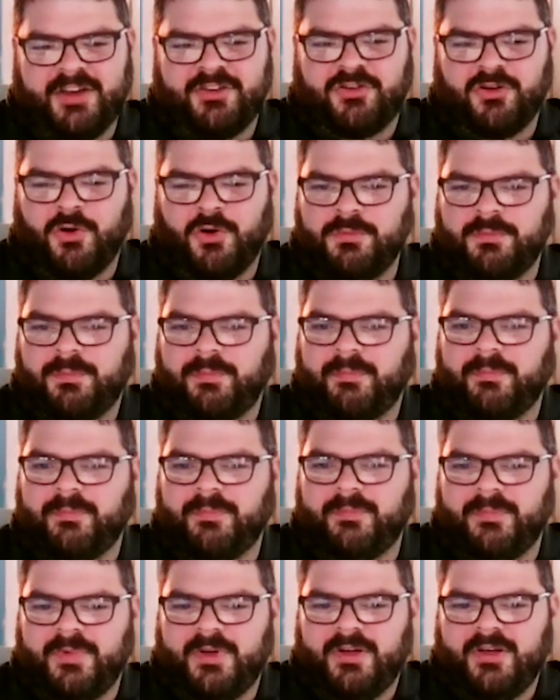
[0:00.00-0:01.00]
I don't
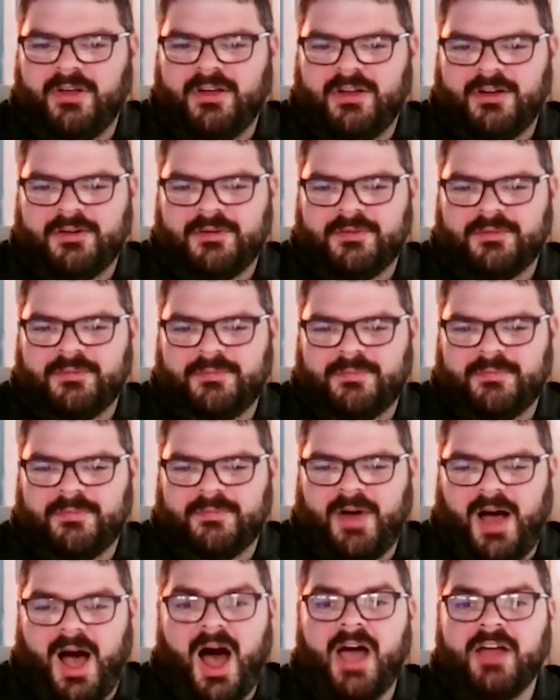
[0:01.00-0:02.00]

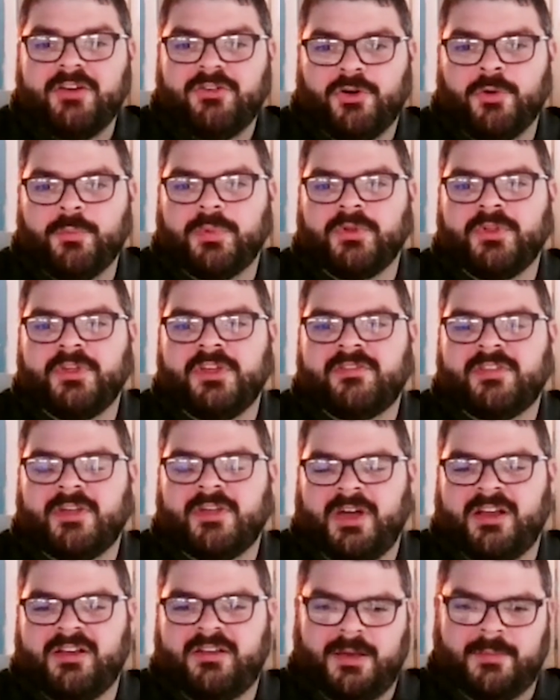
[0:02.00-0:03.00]
I don't believe
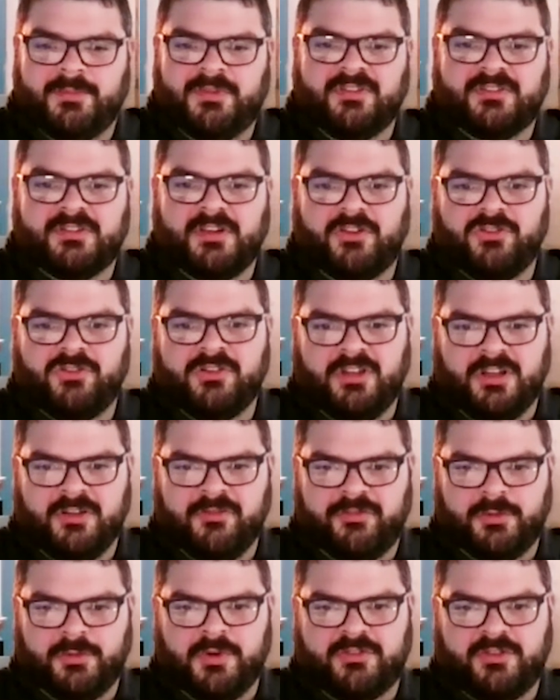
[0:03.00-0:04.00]
that my DMT sessions
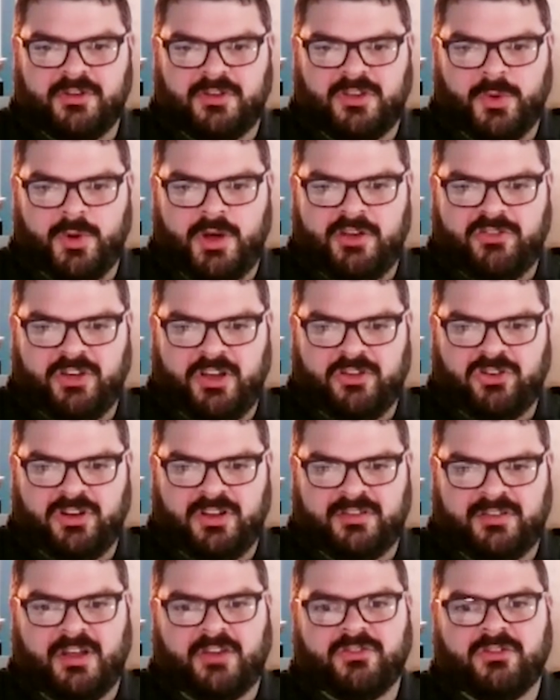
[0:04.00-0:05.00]
influenced the
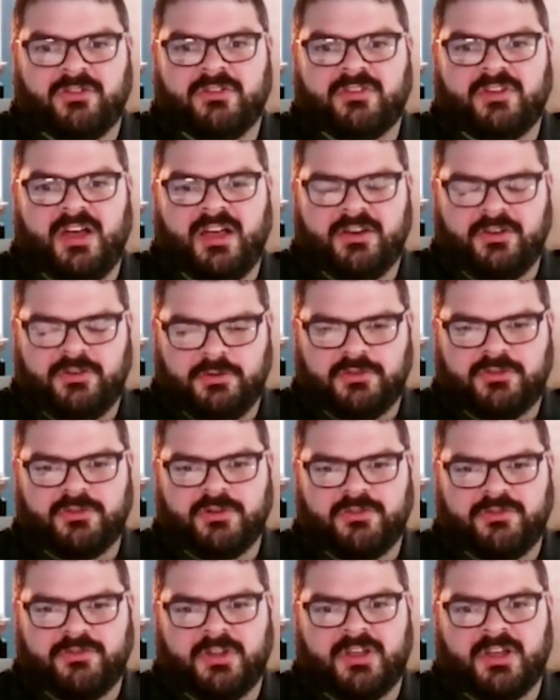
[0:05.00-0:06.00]
QHHT sessions. I do
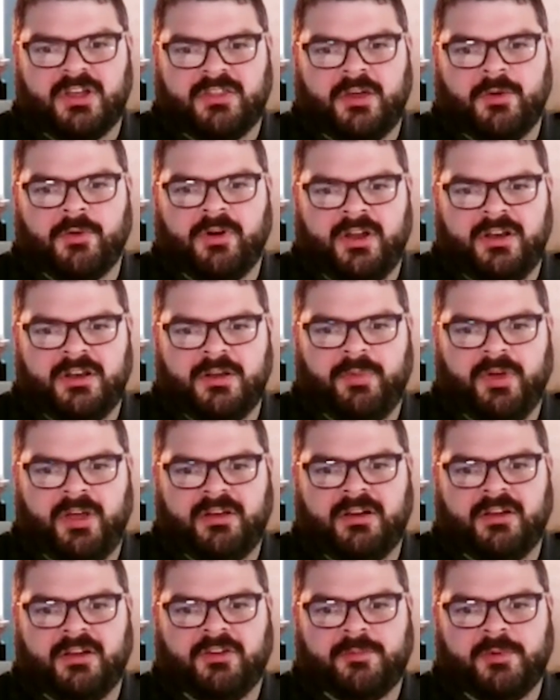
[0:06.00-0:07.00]
still feel like they were
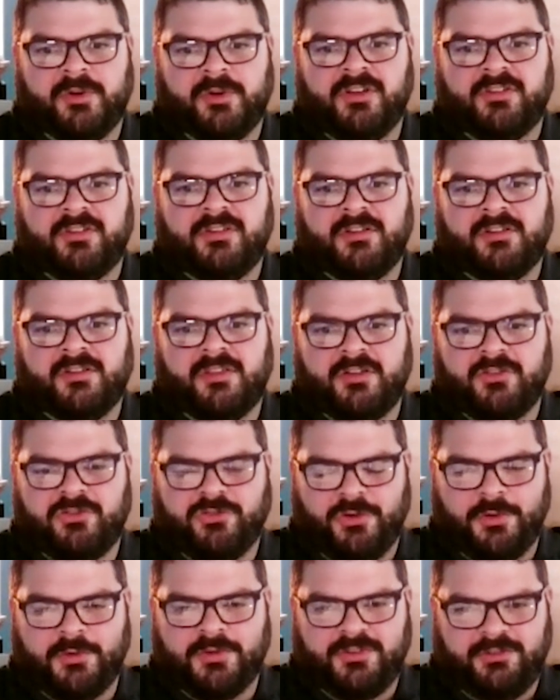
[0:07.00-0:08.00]
independent experiences that
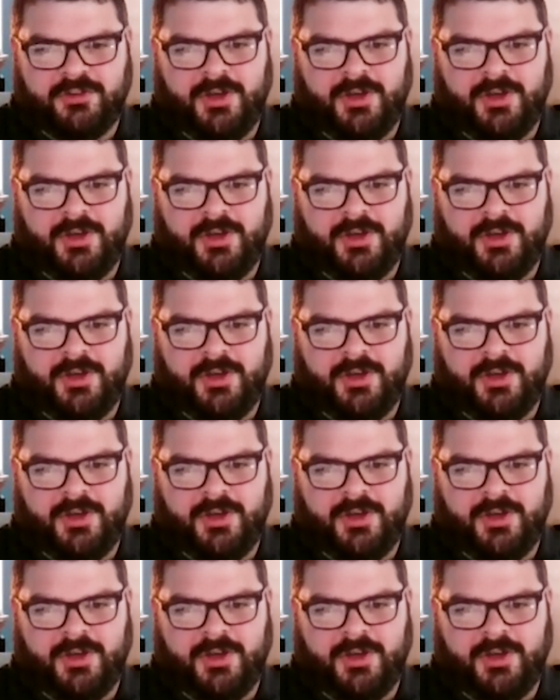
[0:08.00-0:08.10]
showed